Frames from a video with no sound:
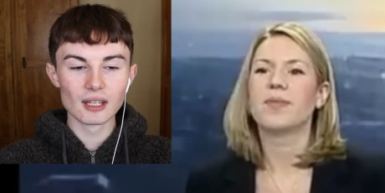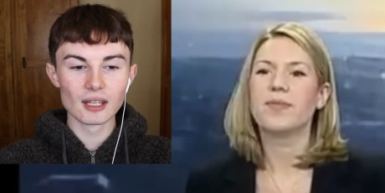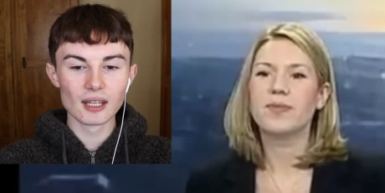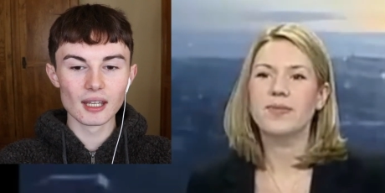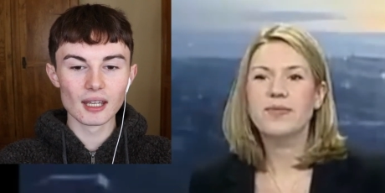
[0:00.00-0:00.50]

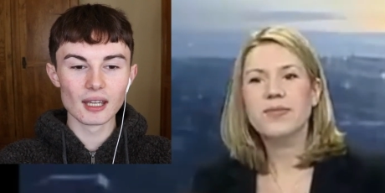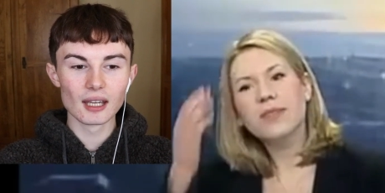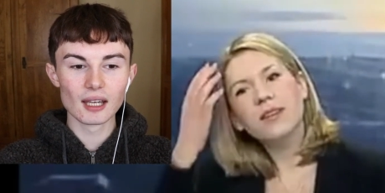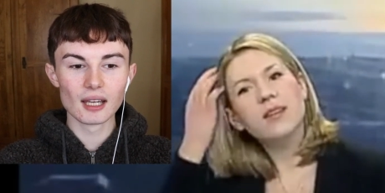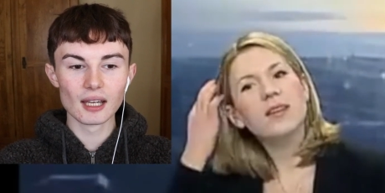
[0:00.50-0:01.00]

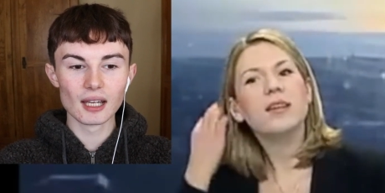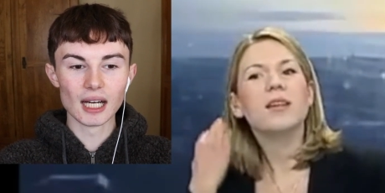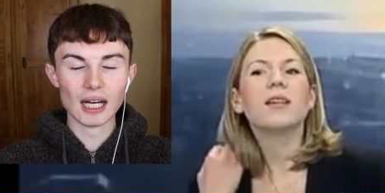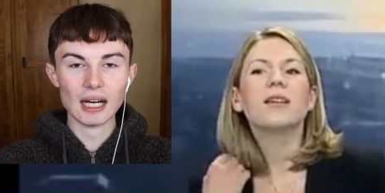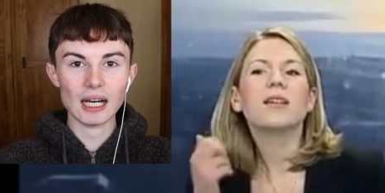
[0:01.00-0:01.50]

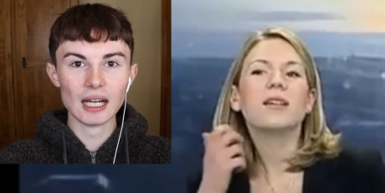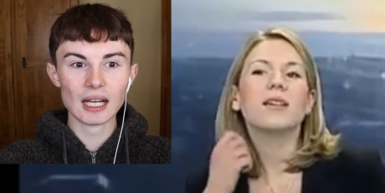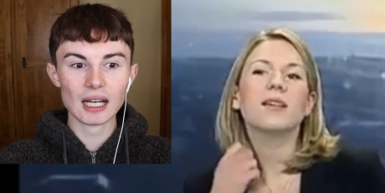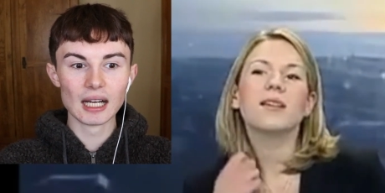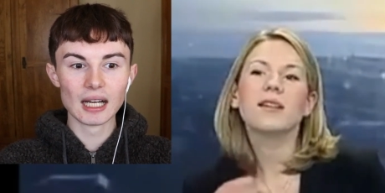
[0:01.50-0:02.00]

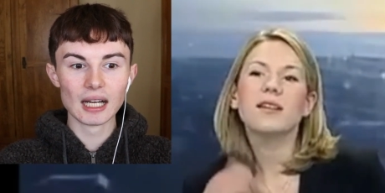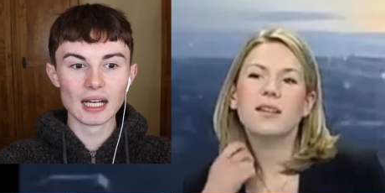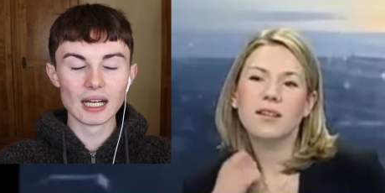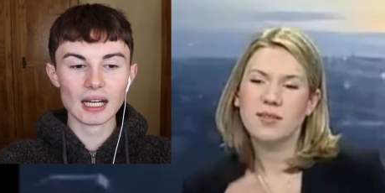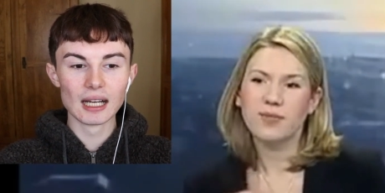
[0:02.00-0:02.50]

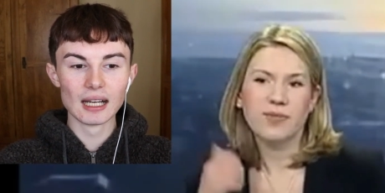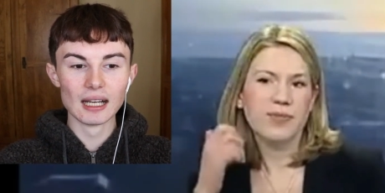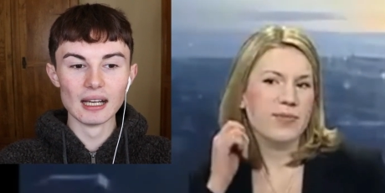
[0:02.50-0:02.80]
[no speech]